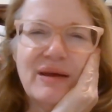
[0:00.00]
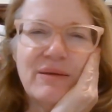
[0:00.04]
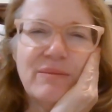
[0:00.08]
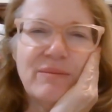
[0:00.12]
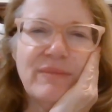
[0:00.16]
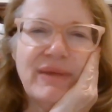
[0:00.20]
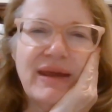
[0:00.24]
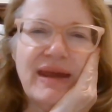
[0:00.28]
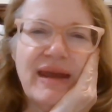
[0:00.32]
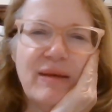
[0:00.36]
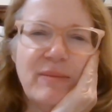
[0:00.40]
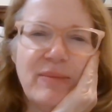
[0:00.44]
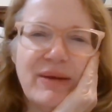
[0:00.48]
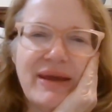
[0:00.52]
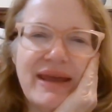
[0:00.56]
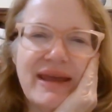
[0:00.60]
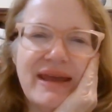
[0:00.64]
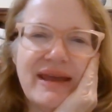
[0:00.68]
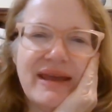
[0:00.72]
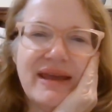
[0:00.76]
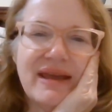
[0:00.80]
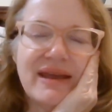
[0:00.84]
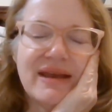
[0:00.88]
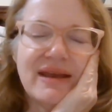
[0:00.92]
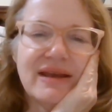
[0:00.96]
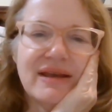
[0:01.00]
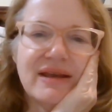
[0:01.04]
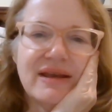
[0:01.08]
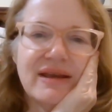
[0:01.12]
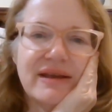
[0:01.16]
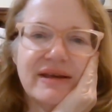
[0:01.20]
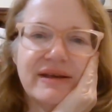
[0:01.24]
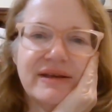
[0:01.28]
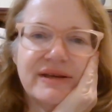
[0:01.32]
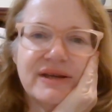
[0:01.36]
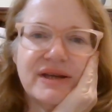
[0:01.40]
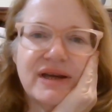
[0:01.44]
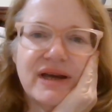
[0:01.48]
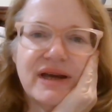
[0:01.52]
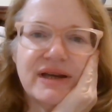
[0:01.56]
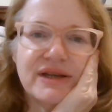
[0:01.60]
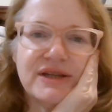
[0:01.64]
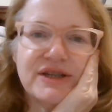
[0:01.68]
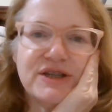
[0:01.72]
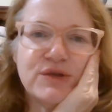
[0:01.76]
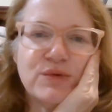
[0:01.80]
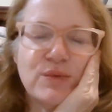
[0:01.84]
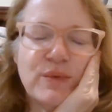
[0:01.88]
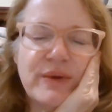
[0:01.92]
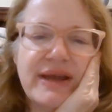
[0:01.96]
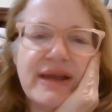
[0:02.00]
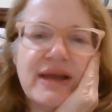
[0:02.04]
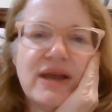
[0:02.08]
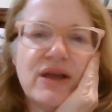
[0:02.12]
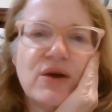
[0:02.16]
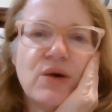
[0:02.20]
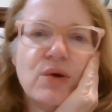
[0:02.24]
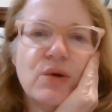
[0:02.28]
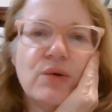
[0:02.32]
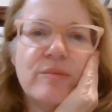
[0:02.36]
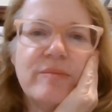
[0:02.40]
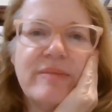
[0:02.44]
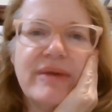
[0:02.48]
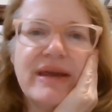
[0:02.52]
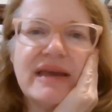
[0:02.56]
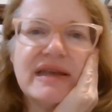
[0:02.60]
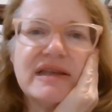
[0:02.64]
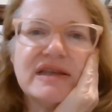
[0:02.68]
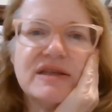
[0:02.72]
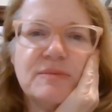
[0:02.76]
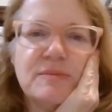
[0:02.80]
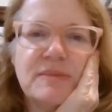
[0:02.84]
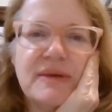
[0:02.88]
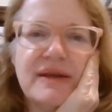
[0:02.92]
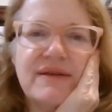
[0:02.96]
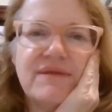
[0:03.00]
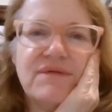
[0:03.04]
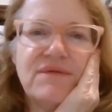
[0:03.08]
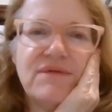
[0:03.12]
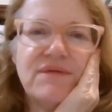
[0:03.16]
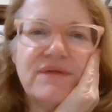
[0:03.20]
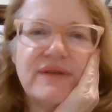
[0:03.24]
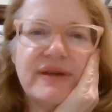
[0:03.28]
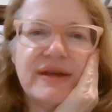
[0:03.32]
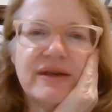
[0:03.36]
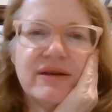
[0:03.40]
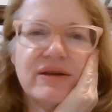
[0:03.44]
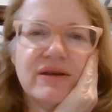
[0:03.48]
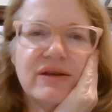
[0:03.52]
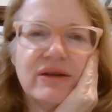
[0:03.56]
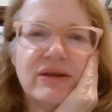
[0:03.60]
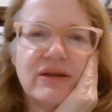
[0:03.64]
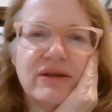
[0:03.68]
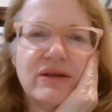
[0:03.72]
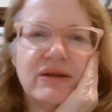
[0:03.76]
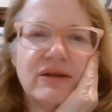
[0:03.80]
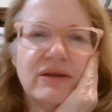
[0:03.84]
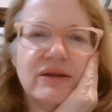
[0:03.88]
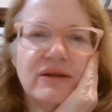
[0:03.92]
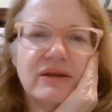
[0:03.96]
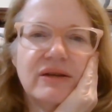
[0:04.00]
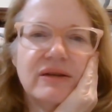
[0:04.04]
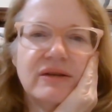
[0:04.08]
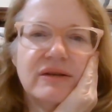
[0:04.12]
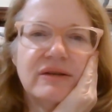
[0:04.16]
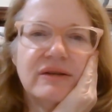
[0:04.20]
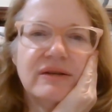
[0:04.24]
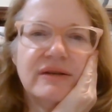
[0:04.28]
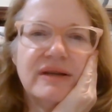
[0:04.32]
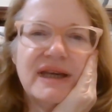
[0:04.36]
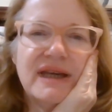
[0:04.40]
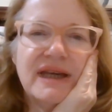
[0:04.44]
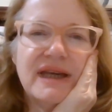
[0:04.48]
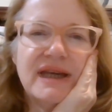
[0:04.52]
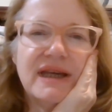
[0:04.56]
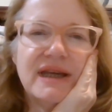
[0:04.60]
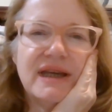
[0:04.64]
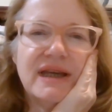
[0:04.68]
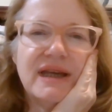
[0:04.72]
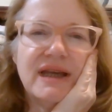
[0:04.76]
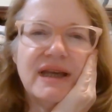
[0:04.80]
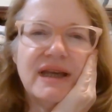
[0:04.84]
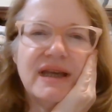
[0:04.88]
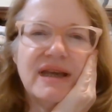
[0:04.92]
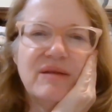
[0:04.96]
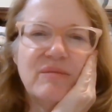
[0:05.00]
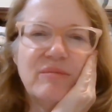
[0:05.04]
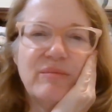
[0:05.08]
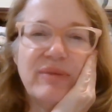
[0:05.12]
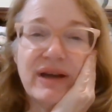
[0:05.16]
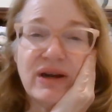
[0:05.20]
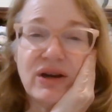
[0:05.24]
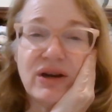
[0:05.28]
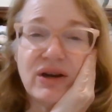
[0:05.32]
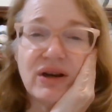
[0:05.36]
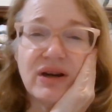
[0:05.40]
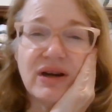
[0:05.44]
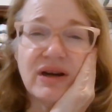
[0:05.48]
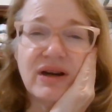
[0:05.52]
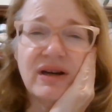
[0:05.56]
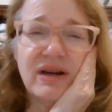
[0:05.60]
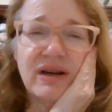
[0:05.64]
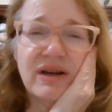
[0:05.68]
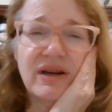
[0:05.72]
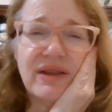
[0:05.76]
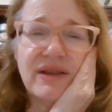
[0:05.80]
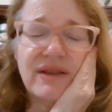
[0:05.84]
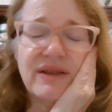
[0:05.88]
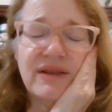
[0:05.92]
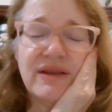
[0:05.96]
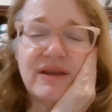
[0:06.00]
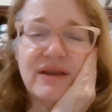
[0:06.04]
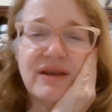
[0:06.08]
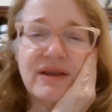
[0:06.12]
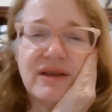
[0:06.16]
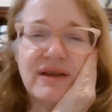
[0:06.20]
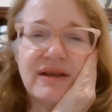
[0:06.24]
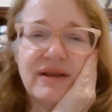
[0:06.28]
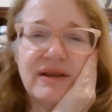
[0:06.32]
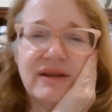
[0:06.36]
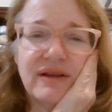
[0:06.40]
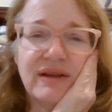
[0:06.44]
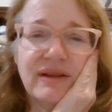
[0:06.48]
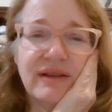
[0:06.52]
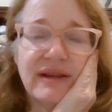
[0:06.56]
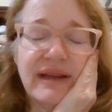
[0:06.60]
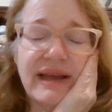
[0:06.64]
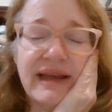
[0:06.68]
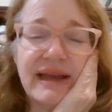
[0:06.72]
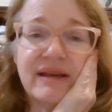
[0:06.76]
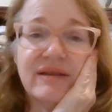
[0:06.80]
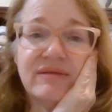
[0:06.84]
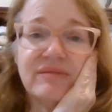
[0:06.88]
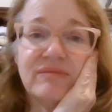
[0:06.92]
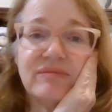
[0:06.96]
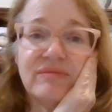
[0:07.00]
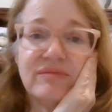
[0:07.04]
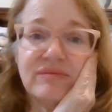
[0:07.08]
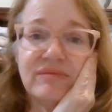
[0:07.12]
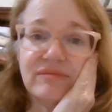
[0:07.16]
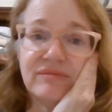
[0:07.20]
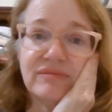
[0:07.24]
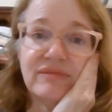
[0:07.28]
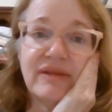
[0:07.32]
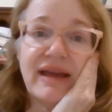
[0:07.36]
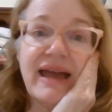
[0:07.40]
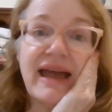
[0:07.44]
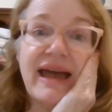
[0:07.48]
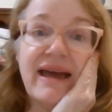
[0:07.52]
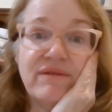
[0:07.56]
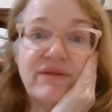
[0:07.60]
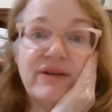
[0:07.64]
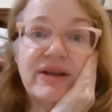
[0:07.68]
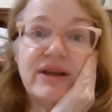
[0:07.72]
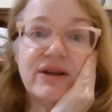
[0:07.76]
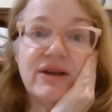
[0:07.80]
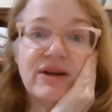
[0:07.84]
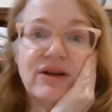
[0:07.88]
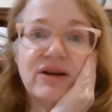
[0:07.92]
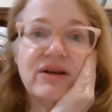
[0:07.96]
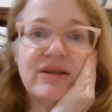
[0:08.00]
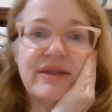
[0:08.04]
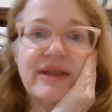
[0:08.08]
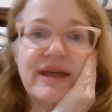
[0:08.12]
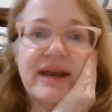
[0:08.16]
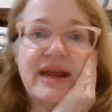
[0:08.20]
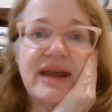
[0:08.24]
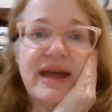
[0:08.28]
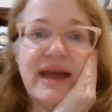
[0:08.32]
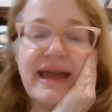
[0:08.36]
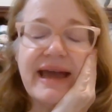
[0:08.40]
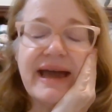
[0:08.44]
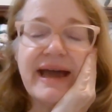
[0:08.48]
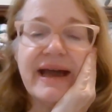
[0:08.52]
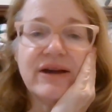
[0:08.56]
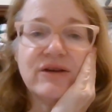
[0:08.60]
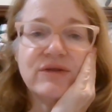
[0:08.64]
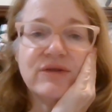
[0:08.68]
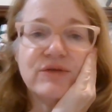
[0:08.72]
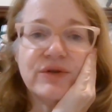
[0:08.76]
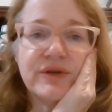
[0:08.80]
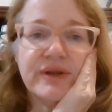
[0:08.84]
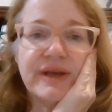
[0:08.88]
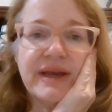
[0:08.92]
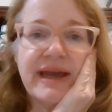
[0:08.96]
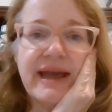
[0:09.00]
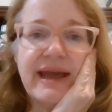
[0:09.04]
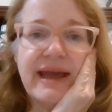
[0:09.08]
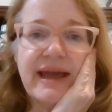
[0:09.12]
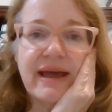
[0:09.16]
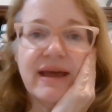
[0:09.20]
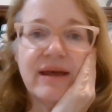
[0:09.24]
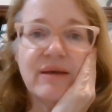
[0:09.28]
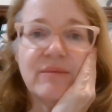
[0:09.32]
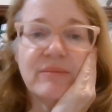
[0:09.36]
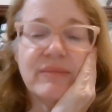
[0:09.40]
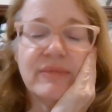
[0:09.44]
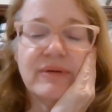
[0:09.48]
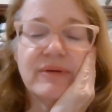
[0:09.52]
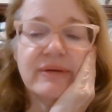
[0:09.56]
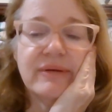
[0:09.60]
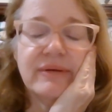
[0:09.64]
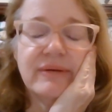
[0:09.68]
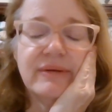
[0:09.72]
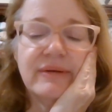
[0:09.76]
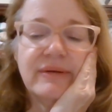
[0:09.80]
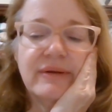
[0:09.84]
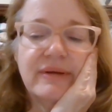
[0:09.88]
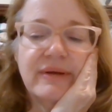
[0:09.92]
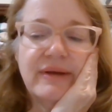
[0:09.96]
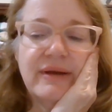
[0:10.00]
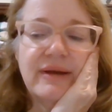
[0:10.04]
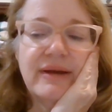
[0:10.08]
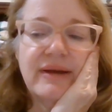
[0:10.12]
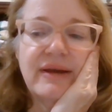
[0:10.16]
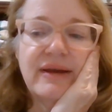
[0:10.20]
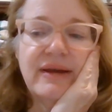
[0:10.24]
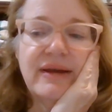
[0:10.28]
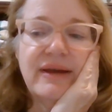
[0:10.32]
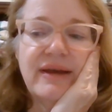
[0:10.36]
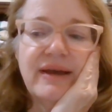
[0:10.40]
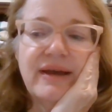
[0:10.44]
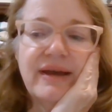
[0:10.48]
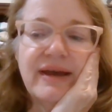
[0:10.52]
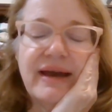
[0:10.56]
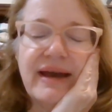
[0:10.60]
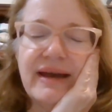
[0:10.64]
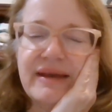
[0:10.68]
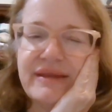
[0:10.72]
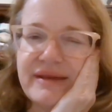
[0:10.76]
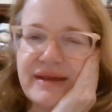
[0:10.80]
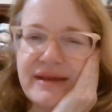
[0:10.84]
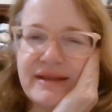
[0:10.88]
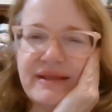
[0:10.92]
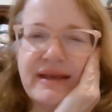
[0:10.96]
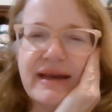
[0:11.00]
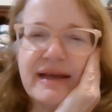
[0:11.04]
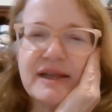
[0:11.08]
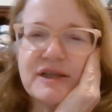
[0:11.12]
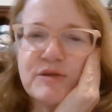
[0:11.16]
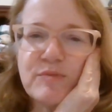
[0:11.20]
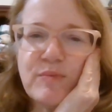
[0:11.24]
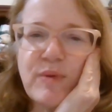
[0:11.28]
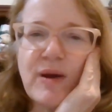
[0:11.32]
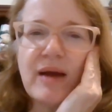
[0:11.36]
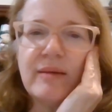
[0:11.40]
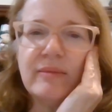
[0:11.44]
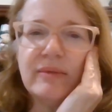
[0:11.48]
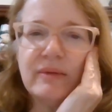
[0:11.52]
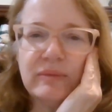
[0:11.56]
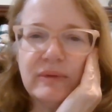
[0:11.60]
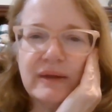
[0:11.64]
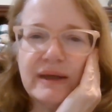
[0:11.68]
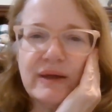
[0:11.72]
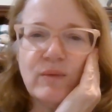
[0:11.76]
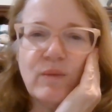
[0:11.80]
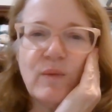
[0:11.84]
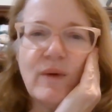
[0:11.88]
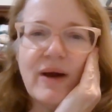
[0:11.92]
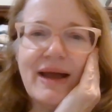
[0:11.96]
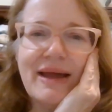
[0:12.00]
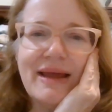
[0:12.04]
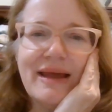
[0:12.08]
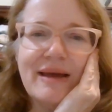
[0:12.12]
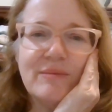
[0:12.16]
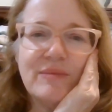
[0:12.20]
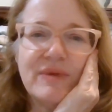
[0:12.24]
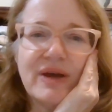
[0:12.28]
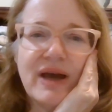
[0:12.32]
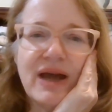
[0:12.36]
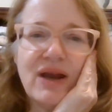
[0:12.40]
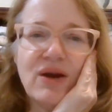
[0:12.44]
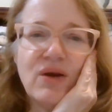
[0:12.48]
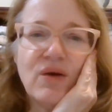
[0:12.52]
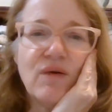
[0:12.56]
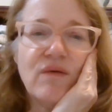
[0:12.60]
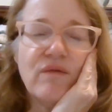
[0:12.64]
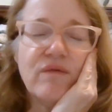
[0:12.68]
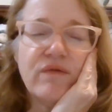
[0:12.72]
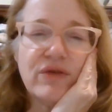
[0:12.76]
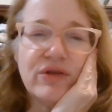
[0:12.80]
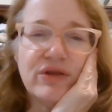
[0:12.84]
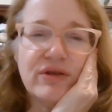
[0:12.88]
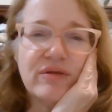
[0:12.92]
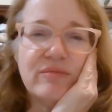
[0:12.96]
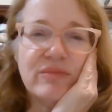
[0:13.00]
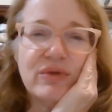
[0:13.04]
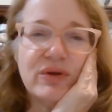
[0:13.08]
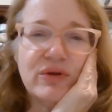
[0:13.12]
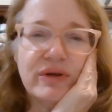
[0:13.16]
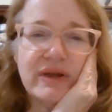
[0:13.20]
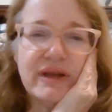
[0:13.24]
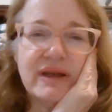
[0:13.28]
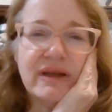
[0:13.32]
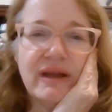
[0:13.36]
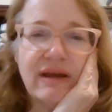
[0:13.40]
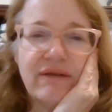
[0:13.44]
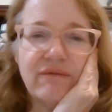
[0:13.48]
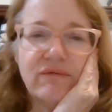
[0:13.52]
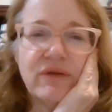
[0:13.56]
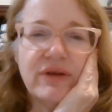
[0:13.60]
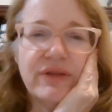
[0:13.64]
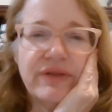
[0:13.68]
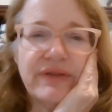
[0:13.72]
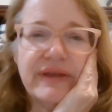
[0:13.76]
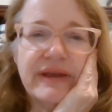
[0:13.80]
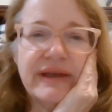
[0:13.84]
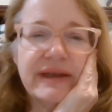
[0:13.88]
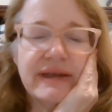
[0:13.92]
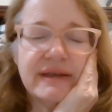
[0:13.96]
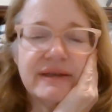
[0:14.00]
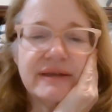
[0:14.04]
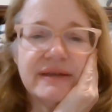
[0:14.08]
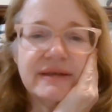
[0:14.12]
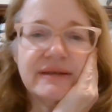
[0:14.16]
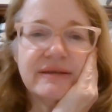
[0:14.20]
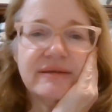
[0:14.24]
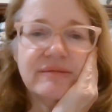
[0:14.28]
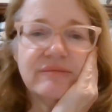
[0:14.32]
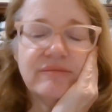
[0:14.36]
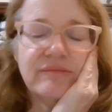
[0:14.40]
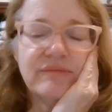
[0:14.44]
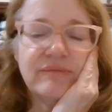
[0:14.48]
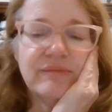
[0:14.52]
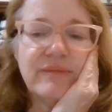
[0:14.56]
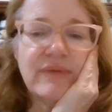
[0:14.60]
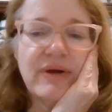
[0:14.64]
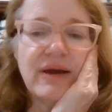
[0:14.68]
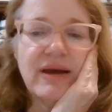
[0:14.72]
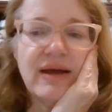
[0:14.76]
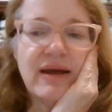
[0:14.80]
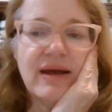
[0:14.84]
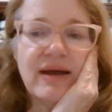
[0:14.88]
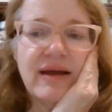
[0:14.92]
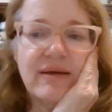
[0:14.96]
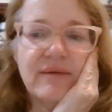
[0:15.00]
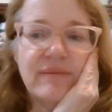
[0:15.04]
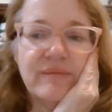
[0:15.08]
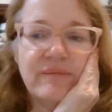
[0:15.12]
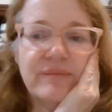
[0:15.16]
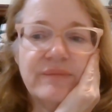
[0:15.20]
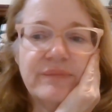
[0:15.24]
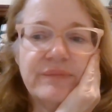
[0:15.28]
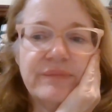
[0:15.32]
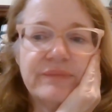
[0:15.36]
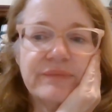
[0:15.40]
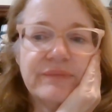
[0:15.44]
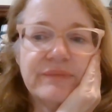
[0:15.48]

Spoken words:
maybe a swing coat makes me feel bigger, like heavier than I actually am. I think that's probably why I'm not over the moon in love with it. Um,